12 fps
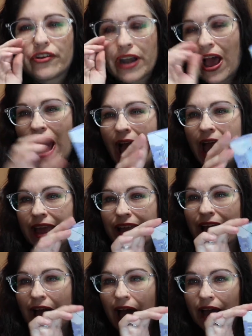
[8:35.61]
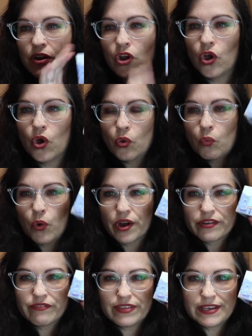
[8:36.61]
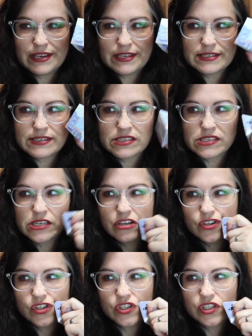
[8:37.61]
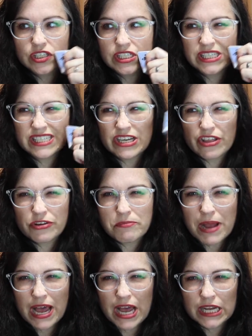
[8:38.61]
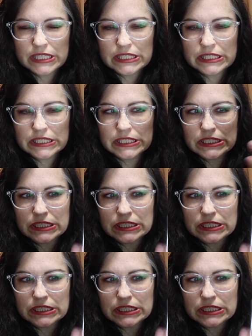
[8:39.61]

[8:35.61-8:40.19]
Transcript: Now I got one of these in another box.